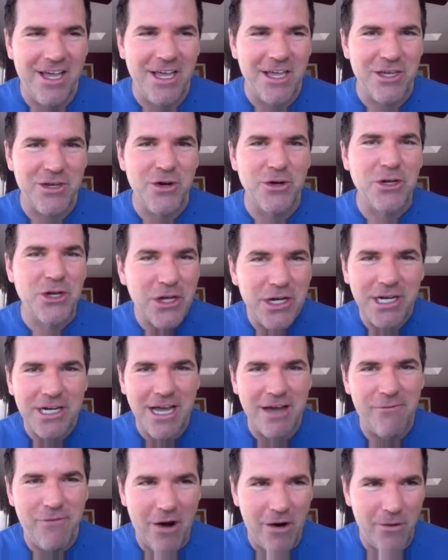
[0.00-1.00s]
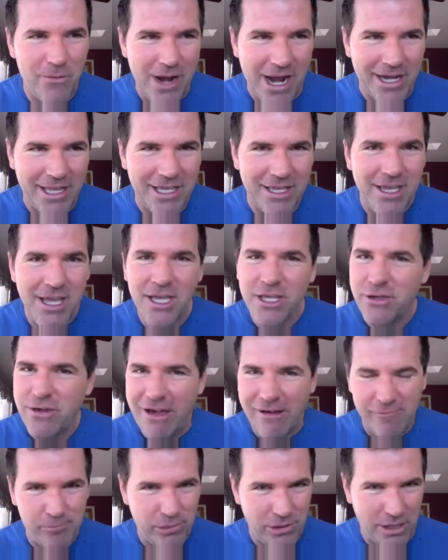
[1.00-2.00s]
You're good enough already. You
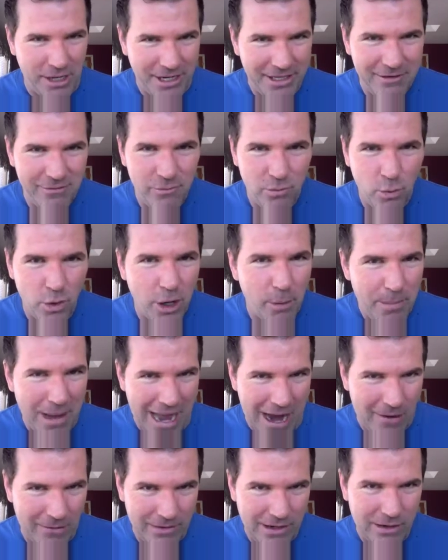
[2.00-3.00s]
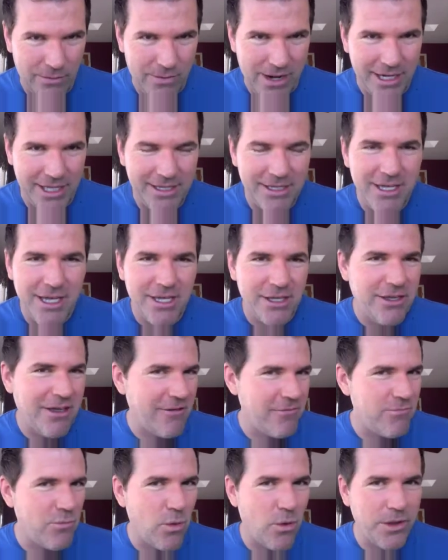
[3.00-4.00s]
have plenty of willpower already. You
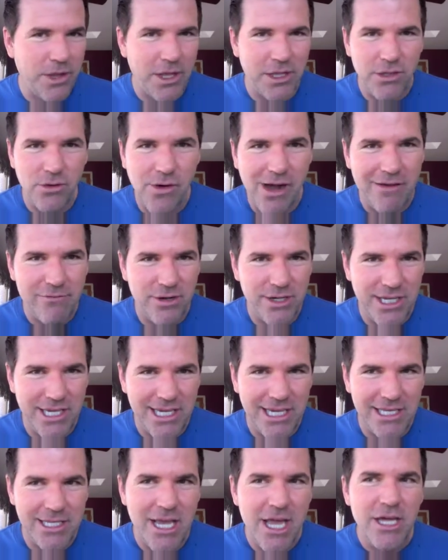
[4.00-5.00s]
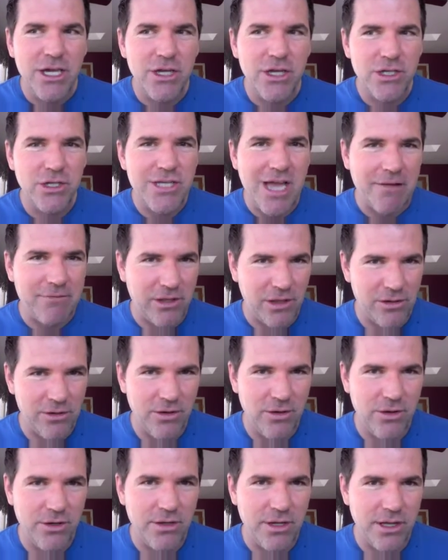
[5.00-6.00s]
have more than you ever need. You just have to
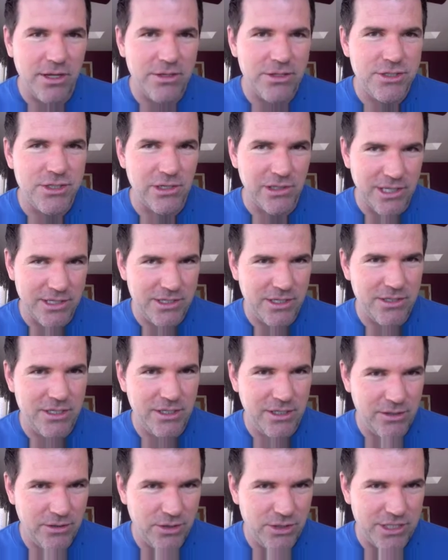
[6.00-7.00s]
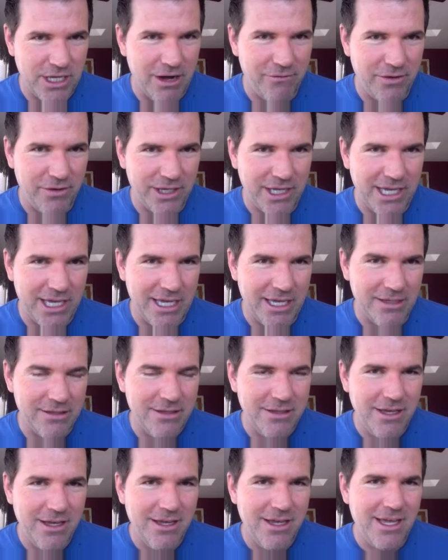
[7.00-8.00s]
learn to listen to yourself again.
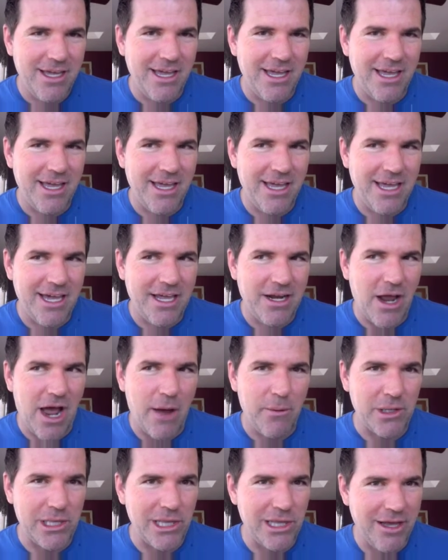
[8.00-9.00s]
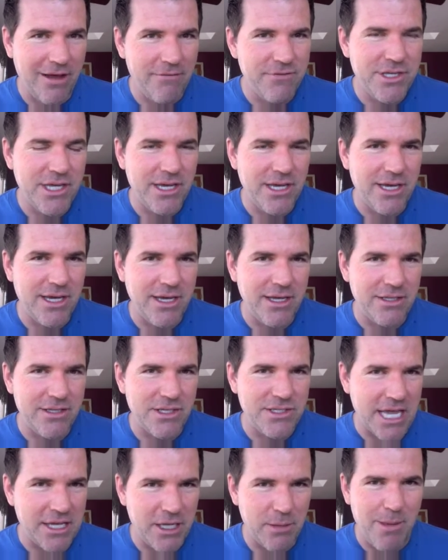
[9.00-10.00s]
And I would love to
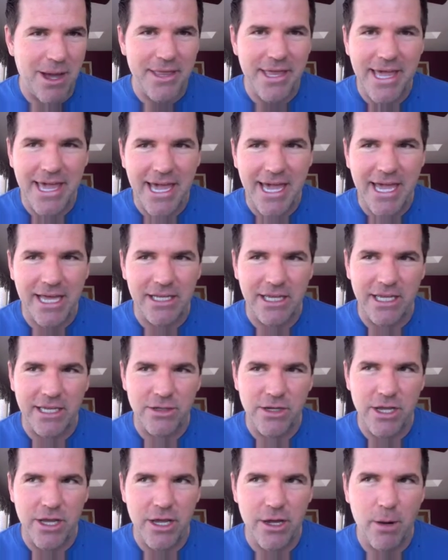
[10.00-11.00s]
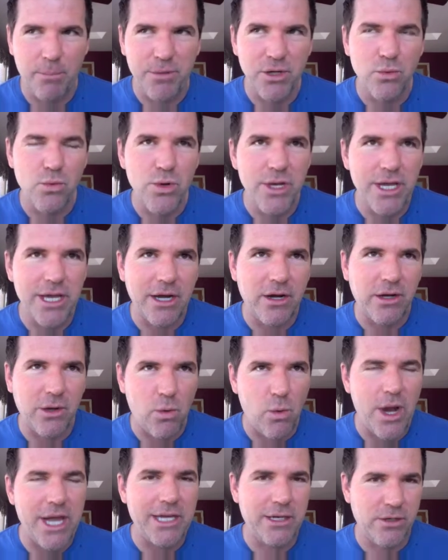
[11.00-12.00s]
take you by the hand and help you
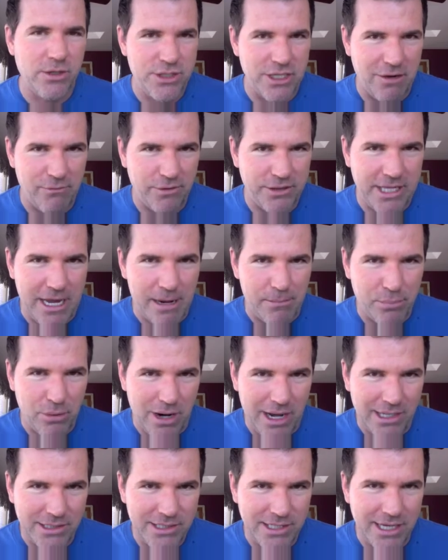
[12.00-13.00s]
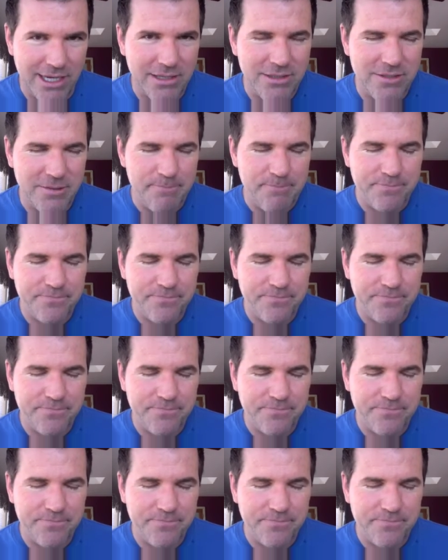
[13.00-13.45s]
reacquaint yourself with that process